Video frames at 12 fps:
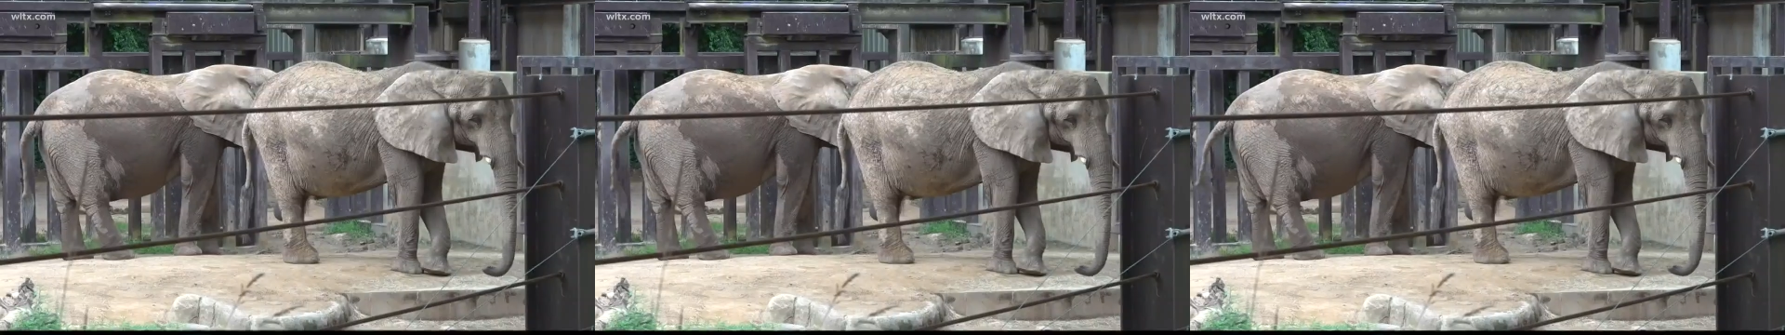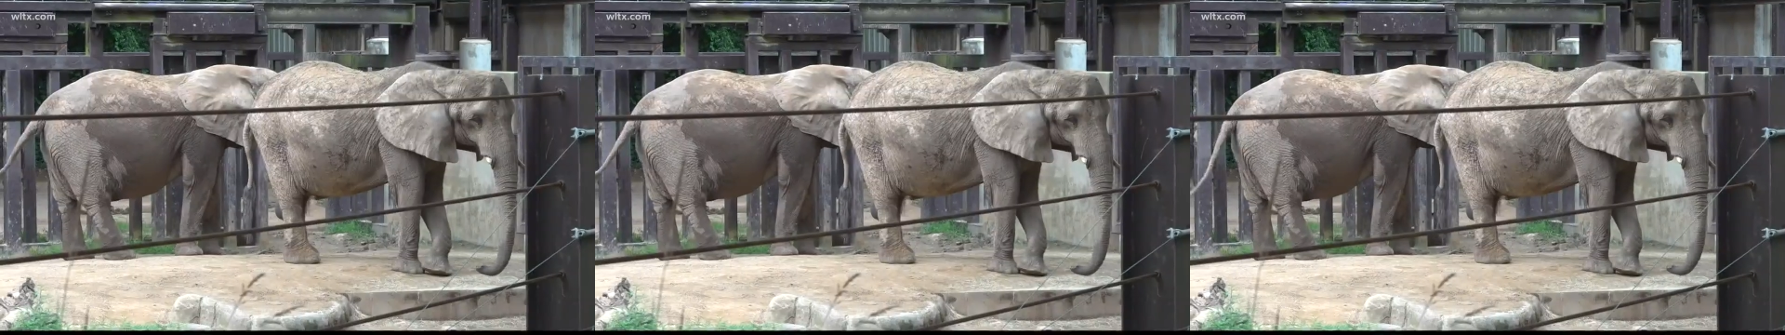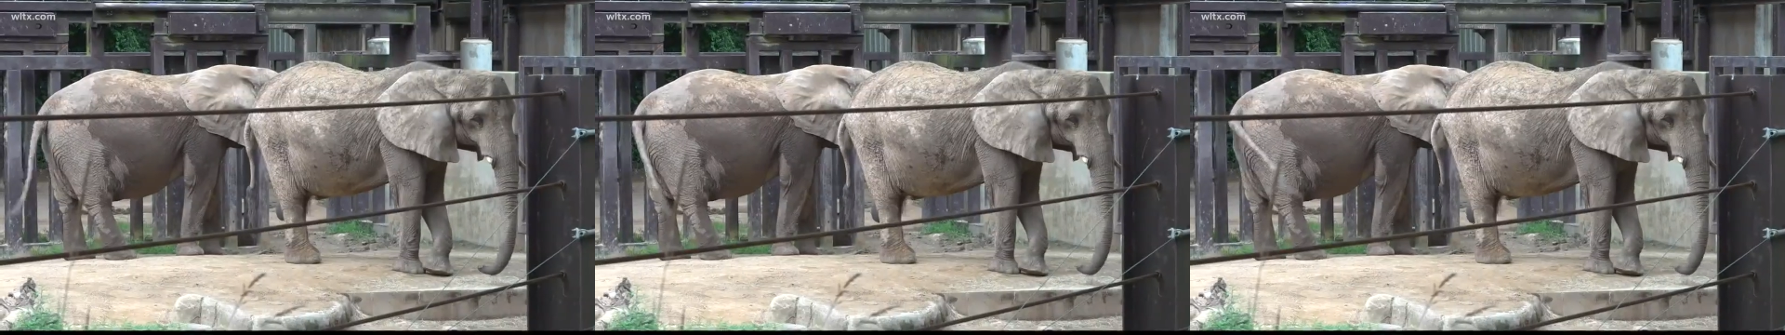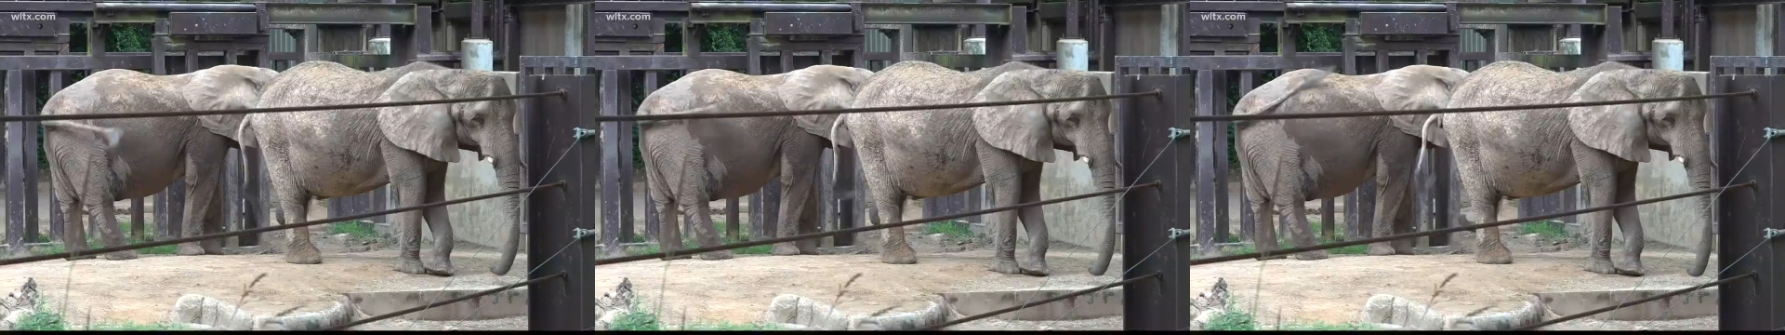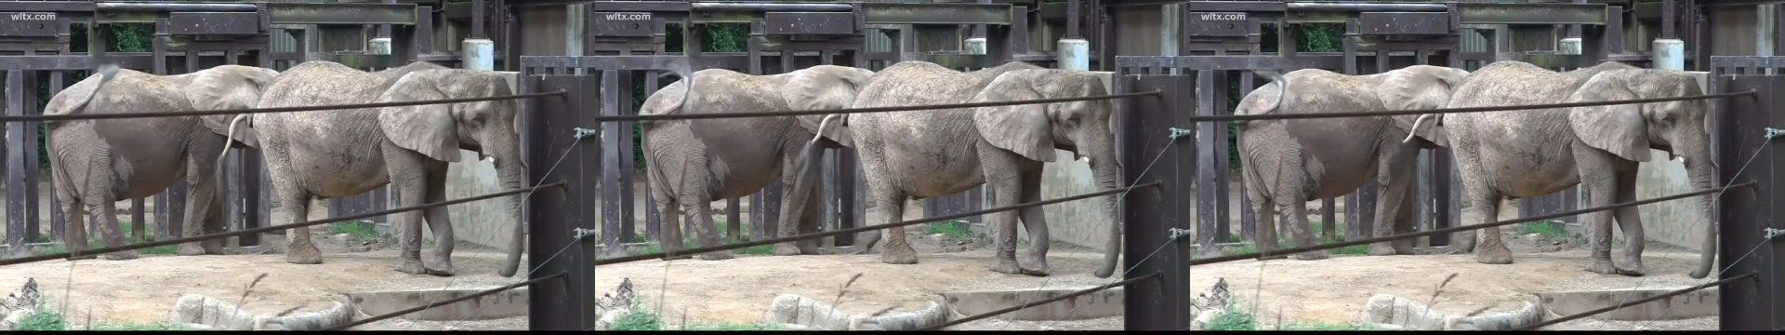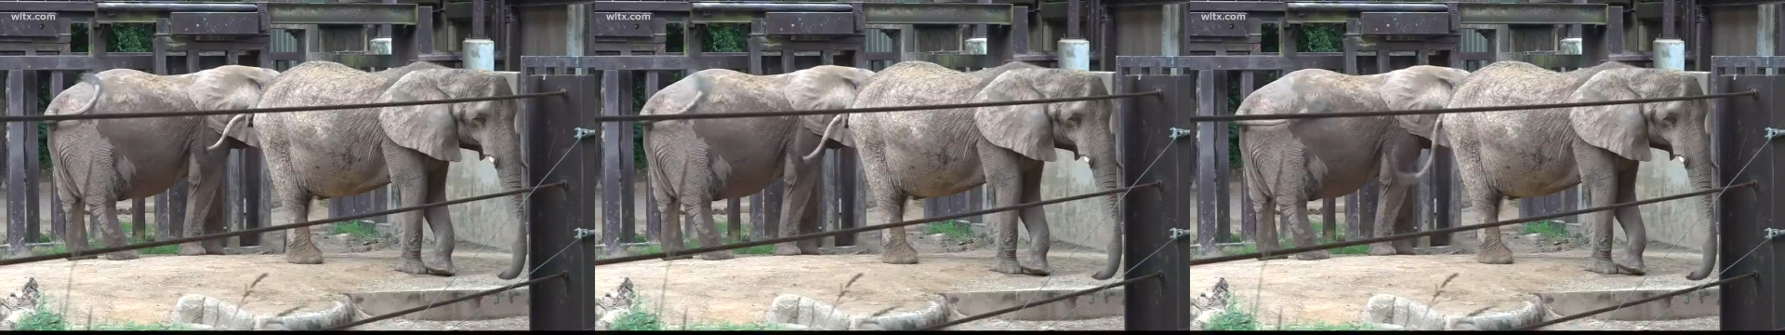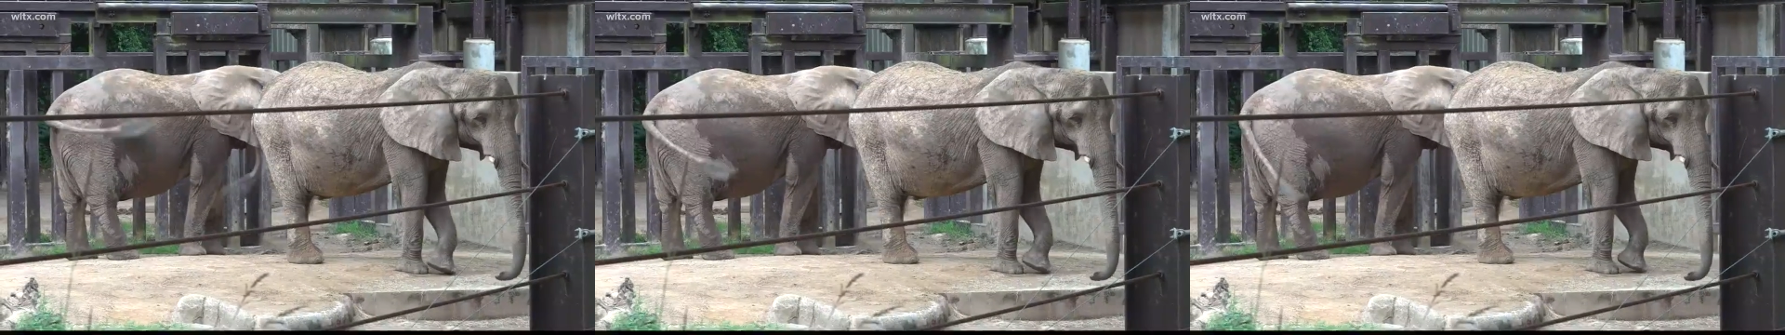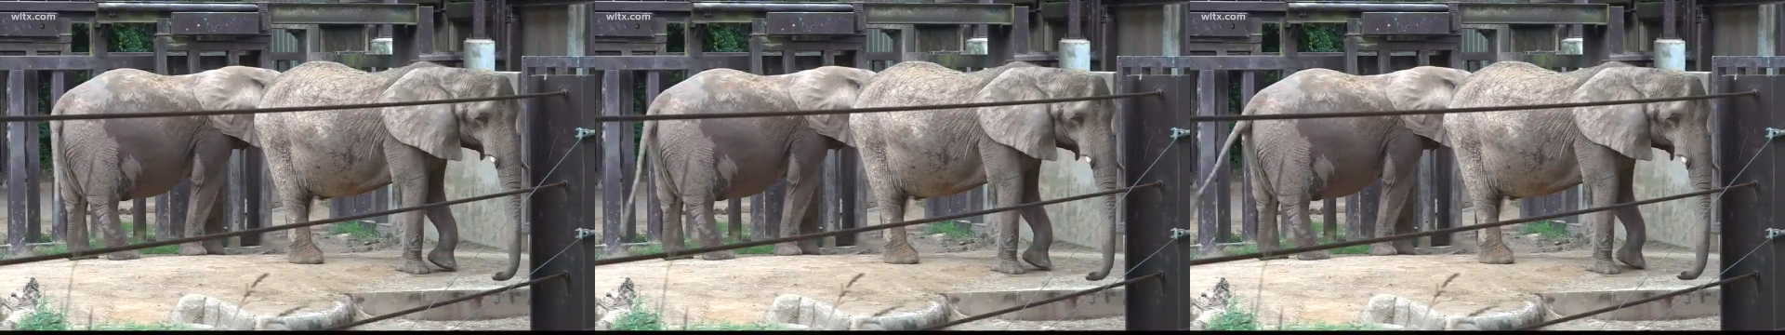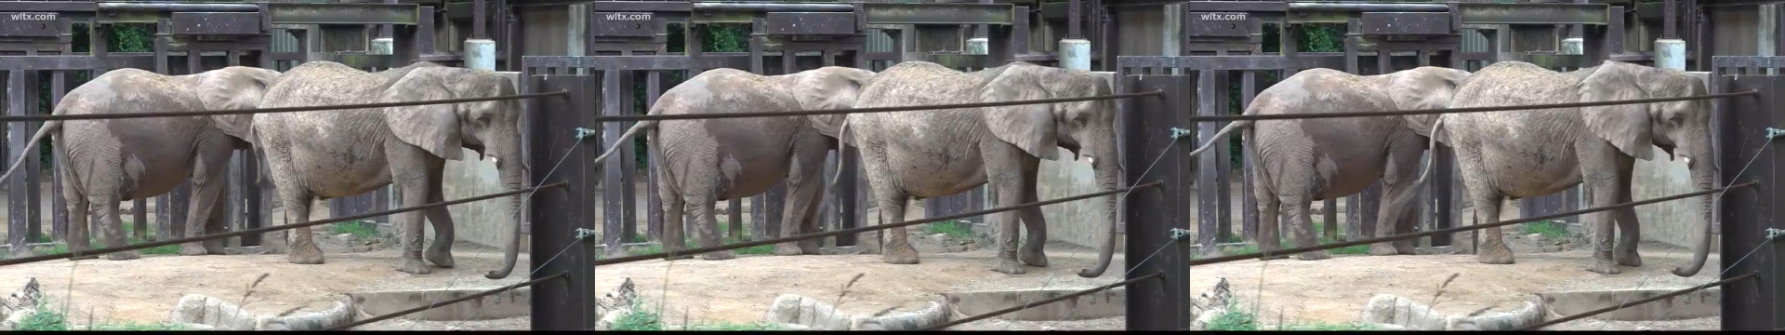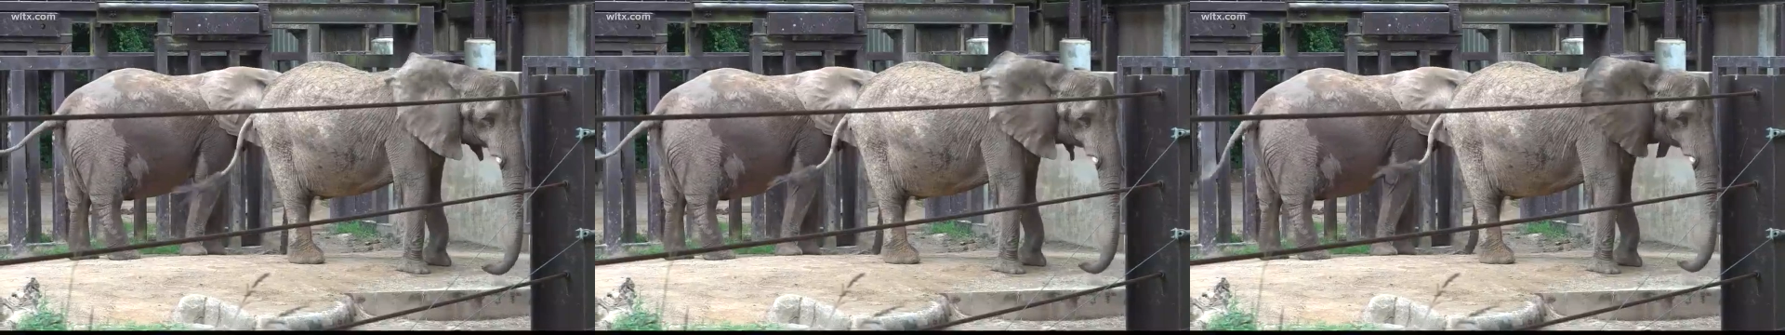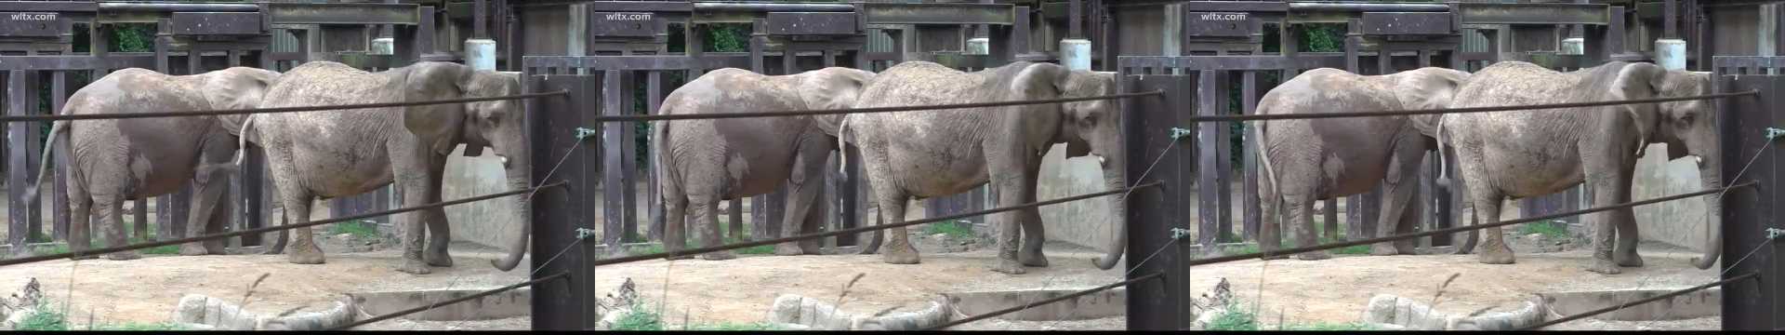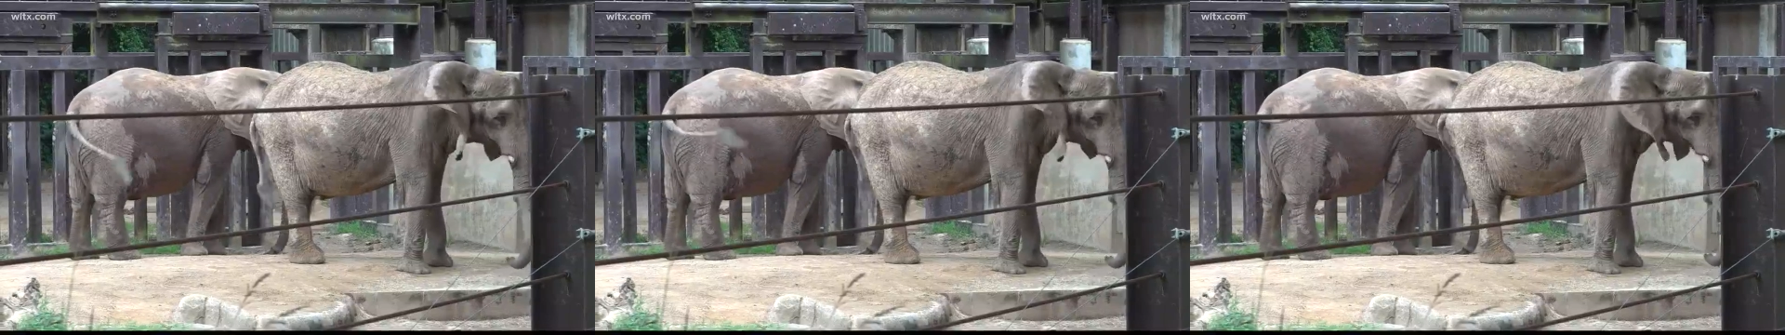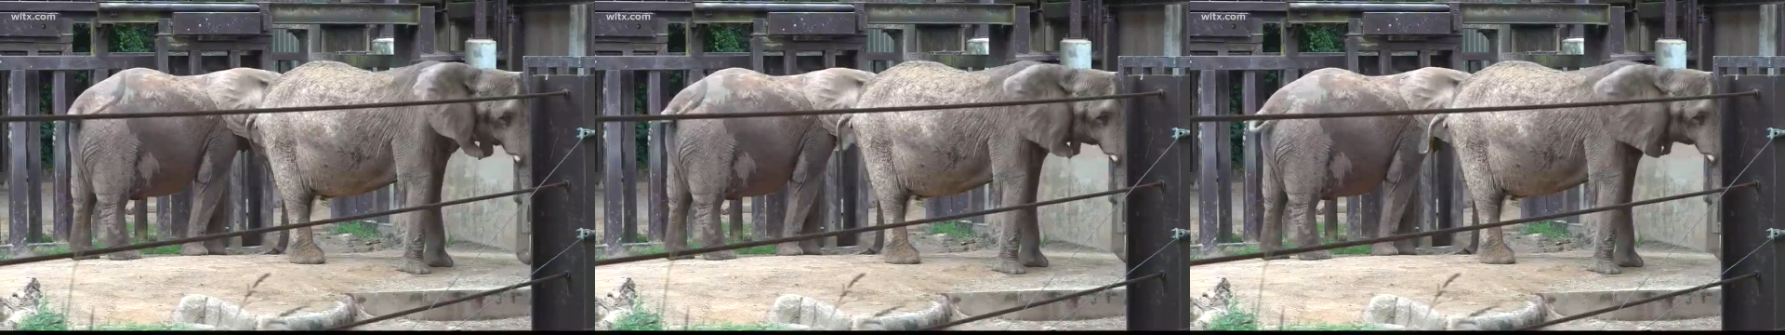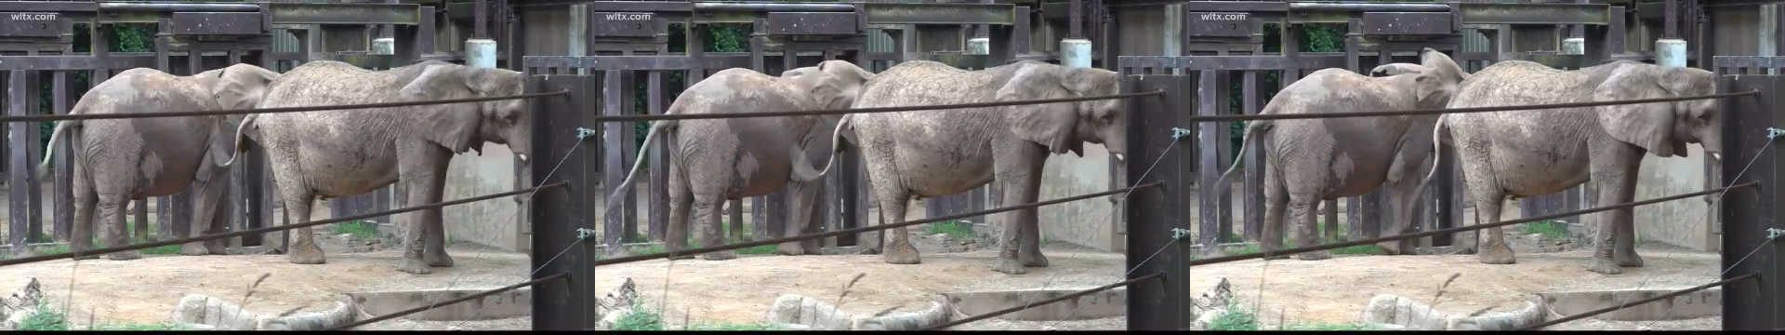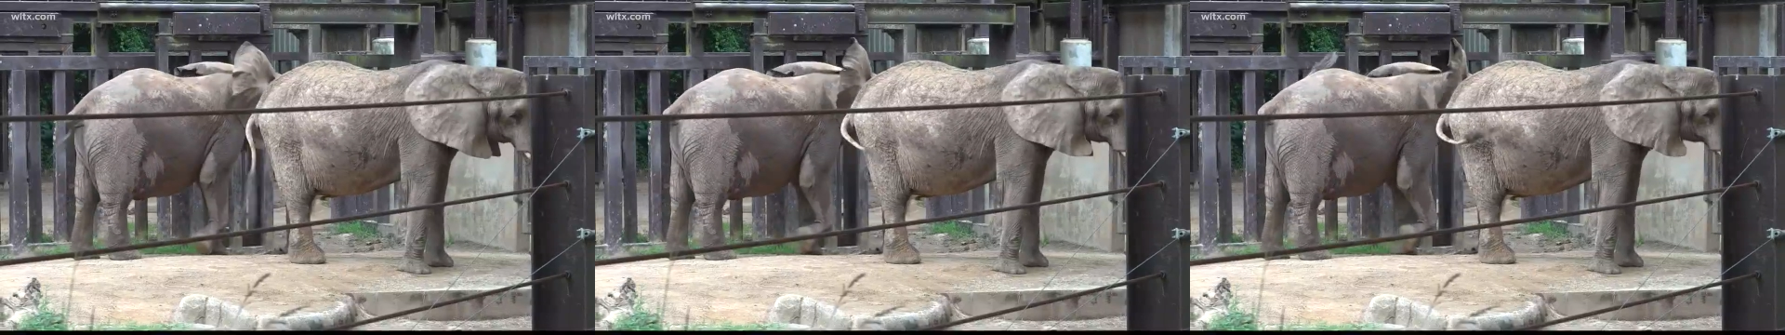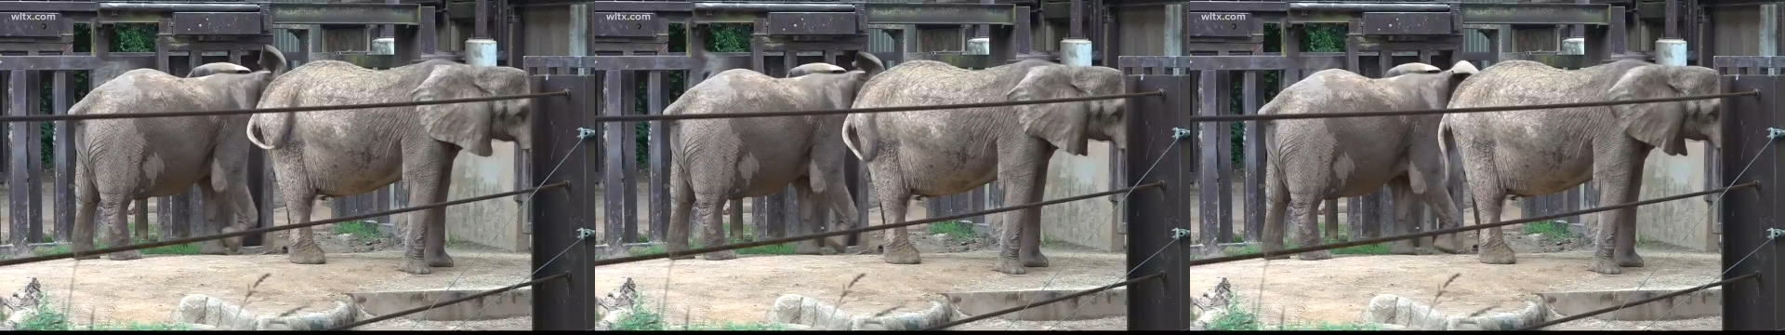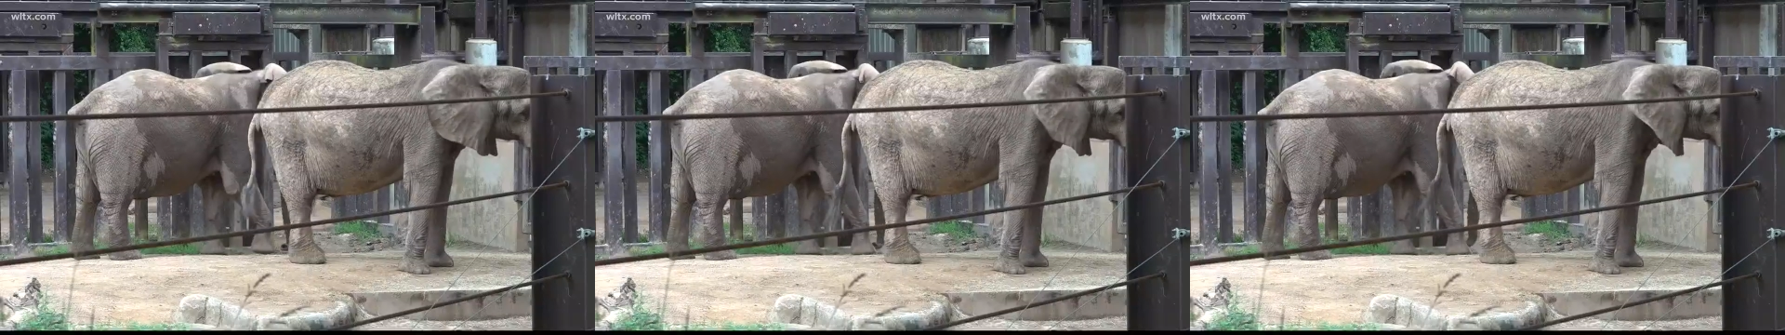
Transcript: (no speaker visible)